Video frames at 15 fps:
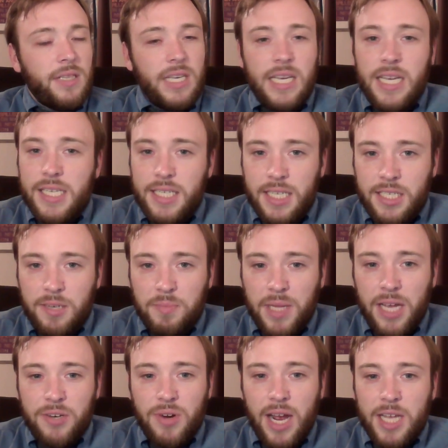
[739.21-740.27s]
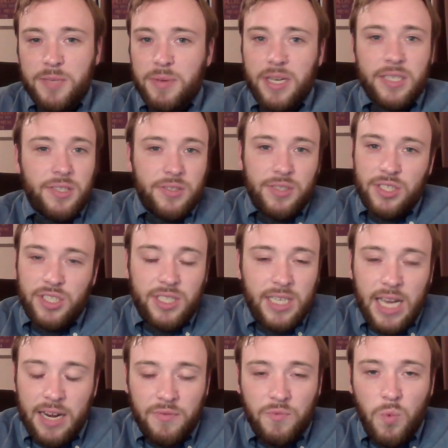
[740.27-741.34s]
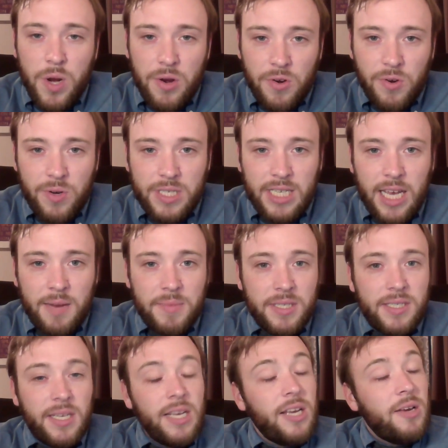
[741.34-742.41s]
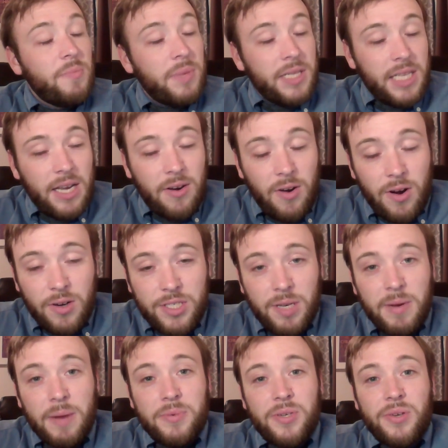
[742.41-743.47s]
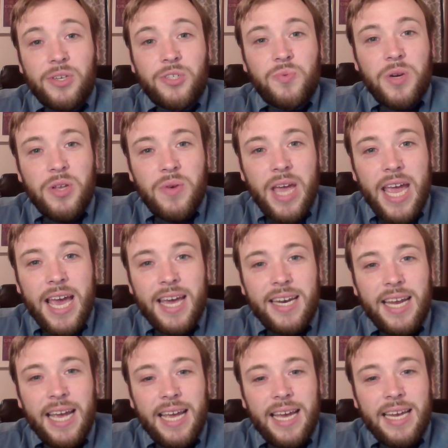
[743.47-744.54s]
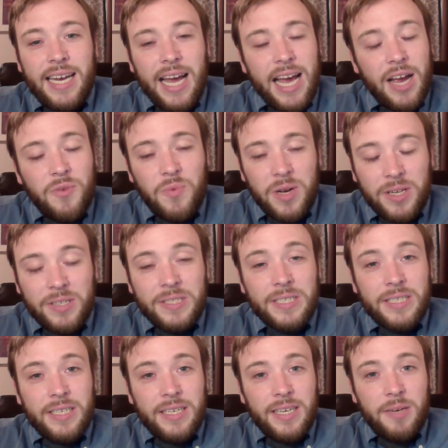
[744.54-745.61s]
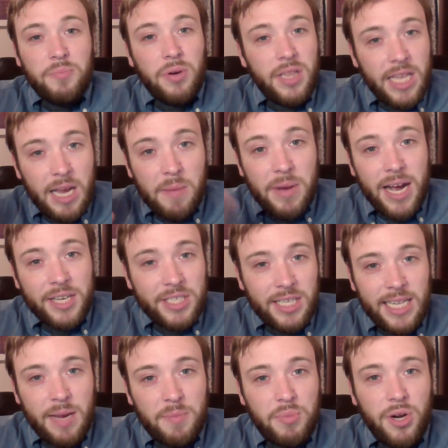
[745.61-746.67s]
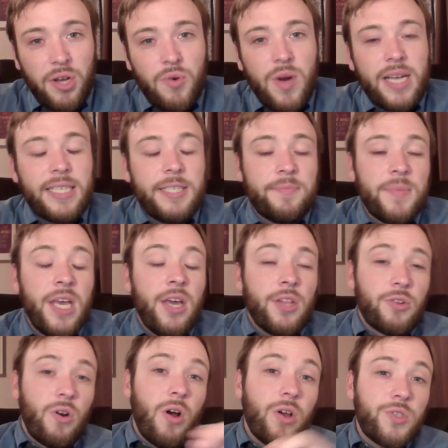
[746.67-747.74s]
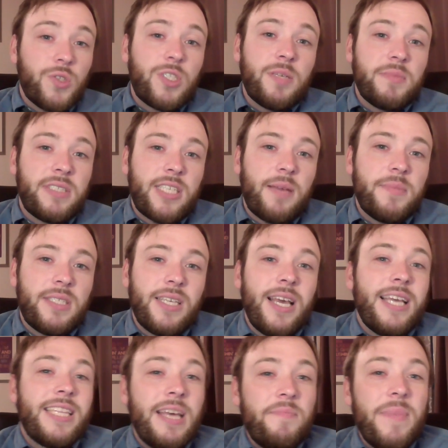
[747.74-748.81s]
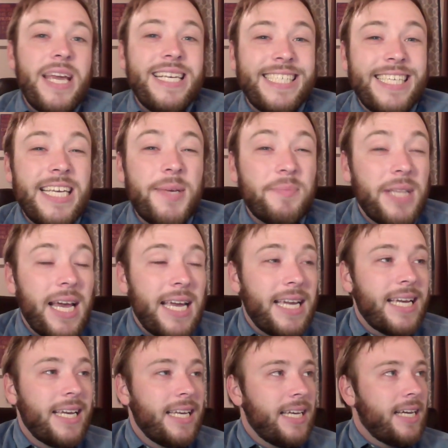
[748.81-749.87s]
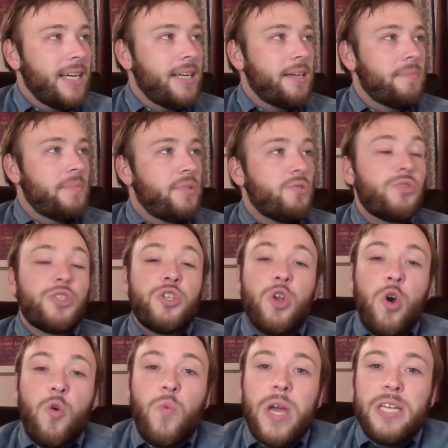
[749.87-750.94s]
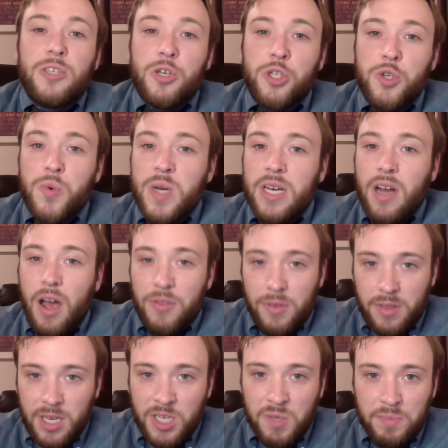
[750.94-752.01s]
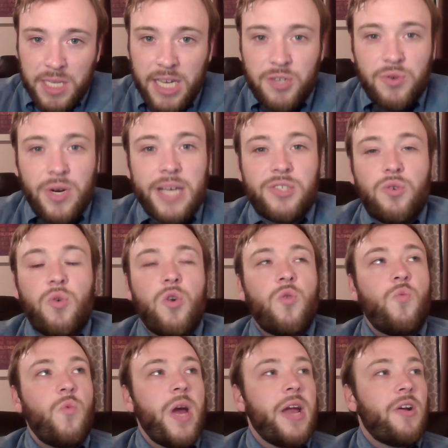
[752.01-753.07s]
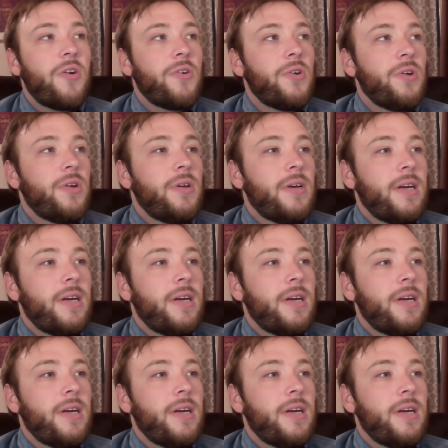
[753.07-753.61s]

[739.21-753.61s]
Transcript: the easiest to plagiarize, because they're just kind of weirder assignments, but there are some opportunities where you can, and I will put the kibosh on that pretty quickly. There are also some assignments that may seem like there is no way to do it other than to plagiarize, or where